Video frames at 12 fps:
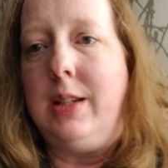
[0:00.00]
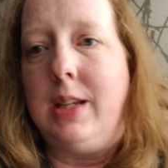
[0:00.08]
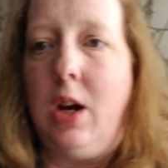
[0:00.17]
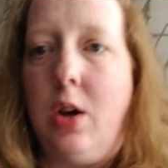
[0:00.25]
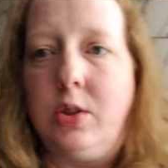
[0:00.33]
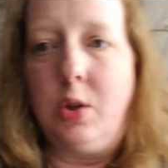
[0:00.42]

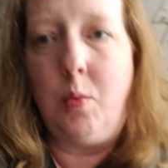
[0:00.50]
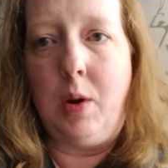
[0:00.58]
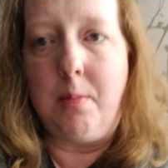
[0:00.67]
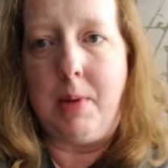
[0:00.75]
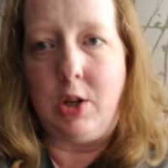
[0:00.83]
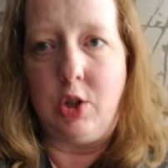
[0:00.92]
did also want
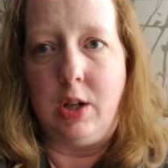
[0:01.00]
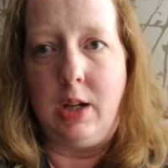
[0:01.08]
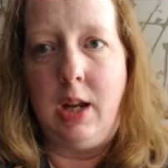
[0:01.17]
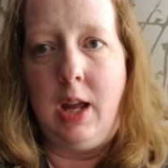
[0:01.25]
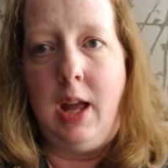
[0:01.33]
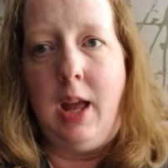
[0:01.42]
to
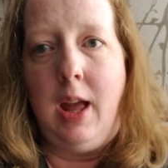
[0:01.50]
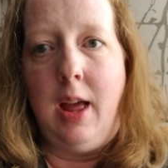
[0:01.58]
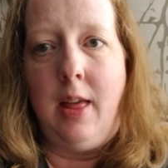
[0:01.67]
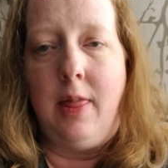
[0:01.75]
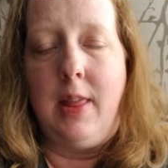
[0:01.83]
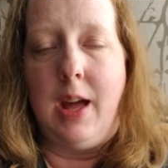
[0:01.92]
mention
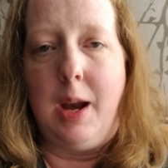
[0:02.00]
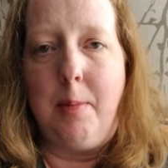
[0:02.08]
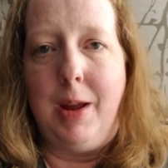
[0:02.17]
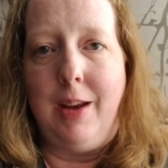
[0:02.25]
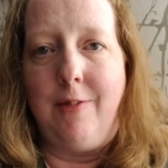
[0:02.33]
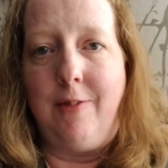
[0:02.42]
that I
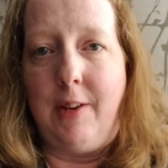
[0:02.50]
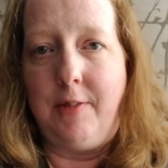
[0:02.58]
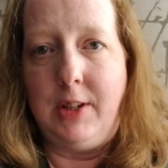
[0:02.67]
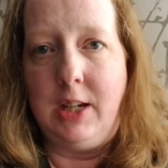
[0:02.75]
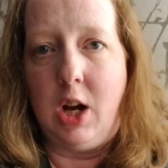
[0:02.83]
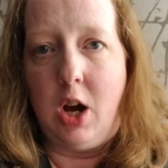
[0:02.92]
paid
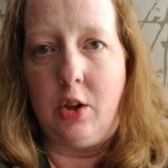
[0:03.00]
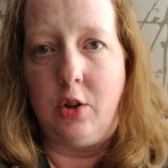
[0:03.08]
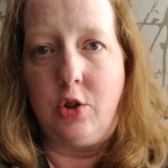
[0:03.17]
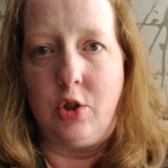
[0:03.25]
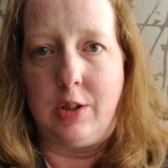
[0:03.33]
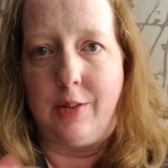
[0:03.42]

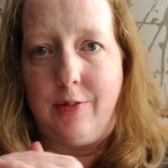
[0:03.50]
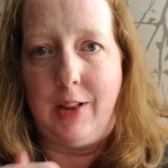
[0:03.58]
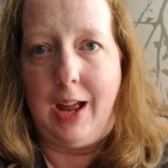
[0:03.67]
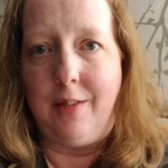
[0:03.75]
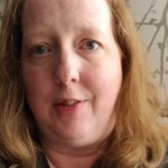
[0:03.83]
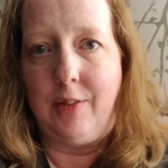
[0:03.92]
$50, just a
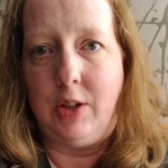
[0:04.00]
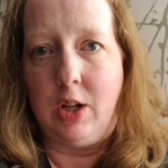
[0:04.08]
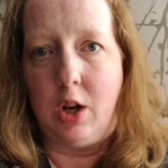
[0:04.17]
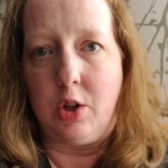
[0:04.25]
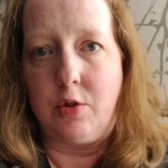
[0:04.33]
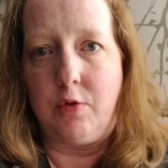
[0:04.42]
flat
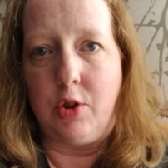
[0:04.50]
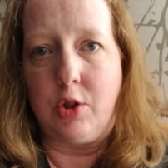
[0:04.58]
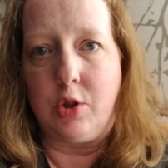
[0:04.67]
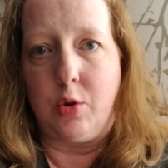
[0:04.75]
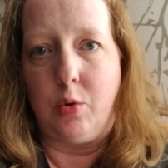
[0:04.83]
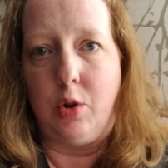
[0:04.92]
$50 for the
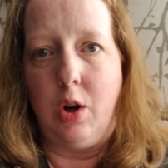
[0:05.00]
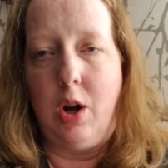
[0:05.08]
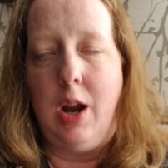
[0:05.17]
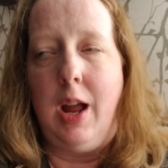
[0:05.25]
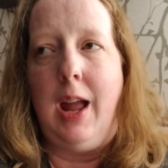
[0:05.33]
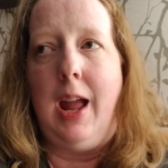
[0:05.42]
scooter,
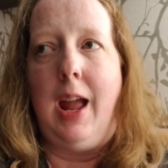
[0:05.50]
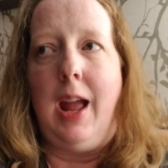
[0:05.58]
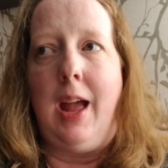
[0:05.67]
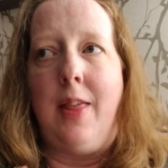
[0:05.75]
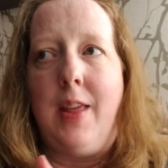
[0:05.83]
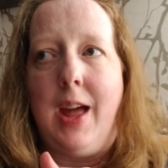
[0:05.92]

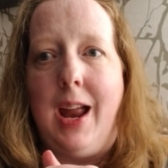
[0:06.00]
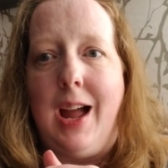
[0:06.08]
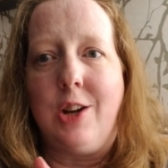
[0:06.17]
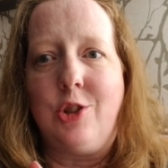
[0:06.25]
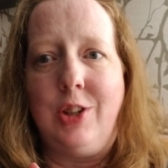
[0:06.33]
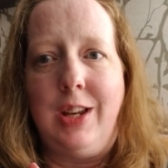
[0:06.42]
and that
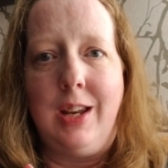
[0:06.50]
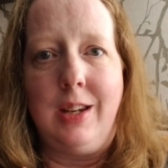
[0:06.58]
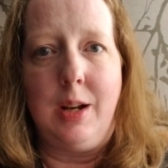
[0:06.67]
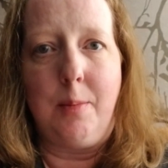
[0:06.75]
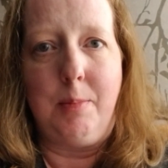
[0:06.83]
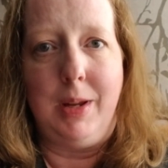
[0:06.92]
actually
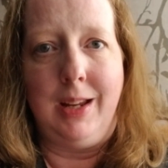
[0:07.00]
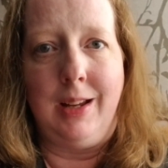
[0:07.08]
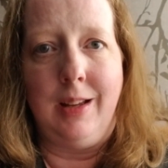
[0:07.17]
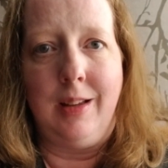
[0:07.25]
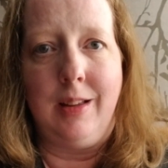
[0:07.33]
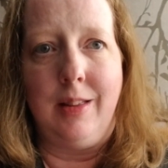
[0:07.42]
ended up
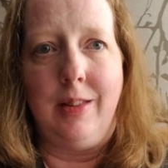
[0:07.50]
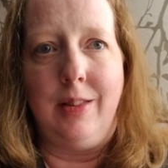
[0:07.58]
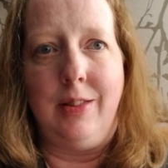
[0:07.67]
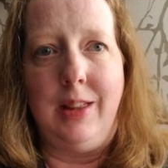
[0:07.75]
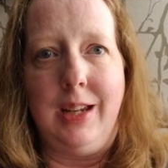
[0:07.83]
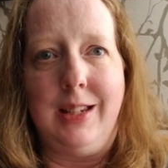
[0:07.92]
being
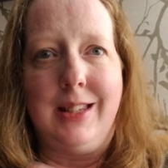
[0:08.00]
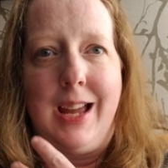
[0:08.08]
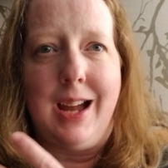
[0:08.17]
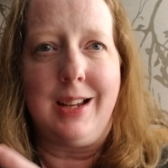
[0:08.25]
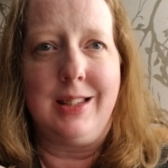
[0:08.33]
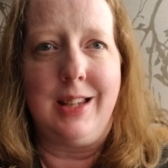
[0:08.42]
the
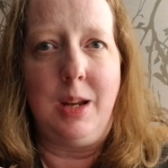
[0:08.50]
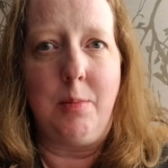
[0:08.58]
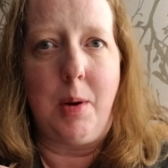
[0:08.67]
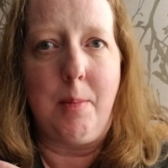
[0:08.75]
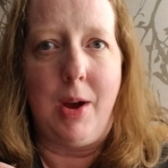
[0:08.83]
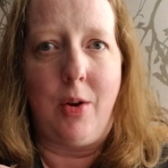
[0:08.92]
exact same
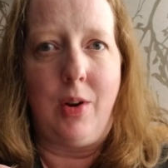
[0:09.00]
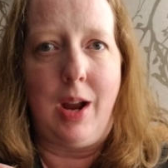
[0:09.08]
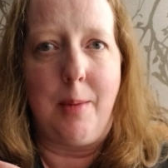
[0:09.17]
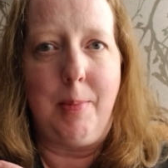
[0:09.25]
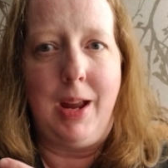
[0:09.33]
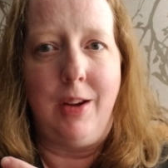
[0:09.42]
amount
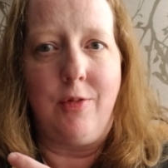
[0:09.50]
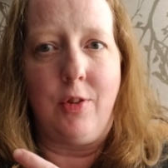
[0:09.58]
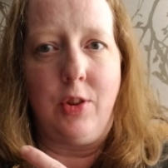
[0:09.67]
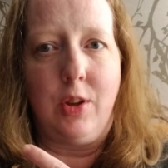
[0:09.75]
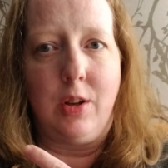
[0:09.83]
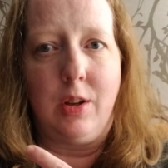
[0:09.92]
I paid for
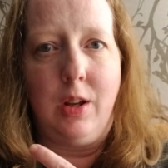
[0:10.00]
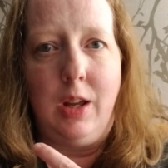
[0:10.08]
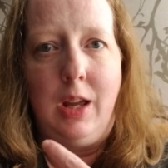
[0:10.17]
the